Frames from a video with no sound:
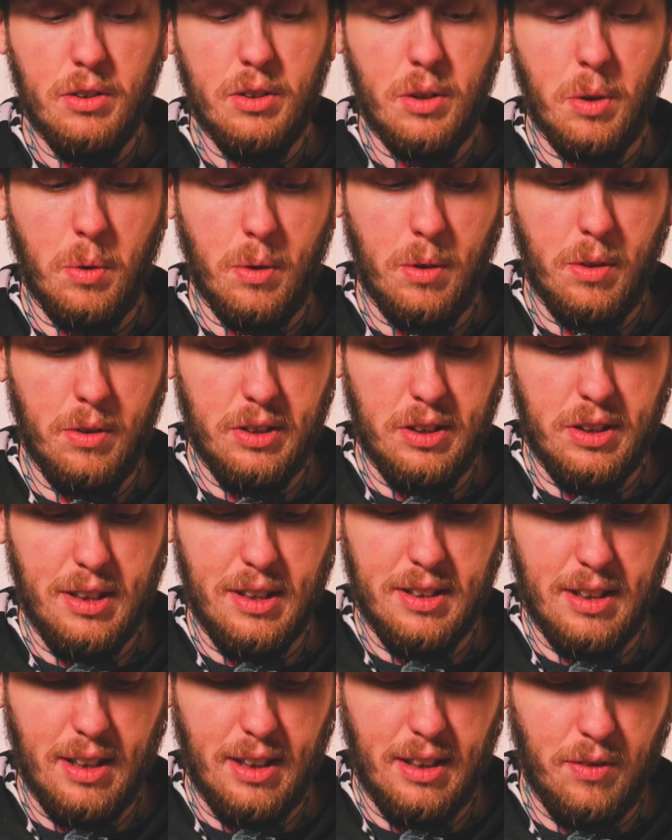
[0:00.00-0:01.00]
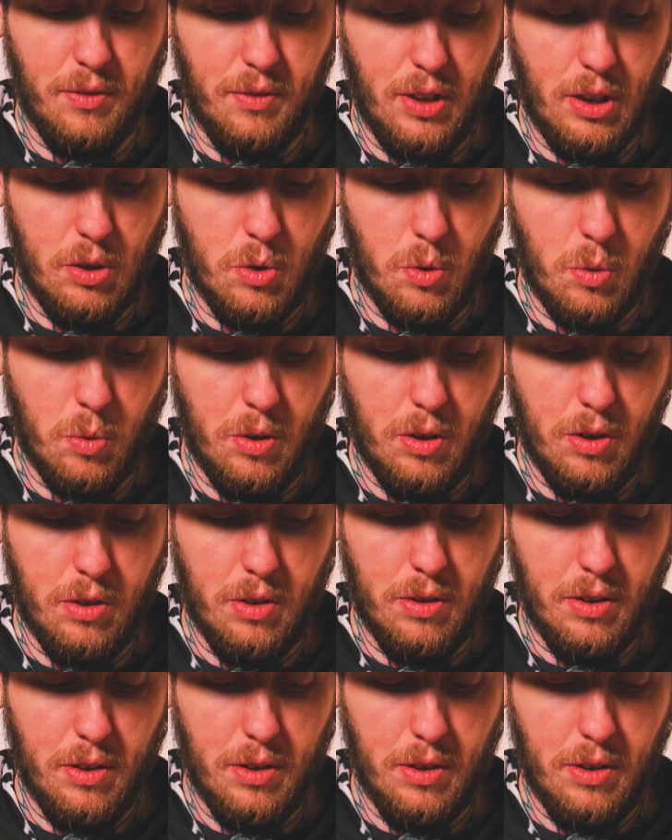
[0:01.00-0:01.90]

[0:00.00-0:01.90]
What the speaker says: towards this individual.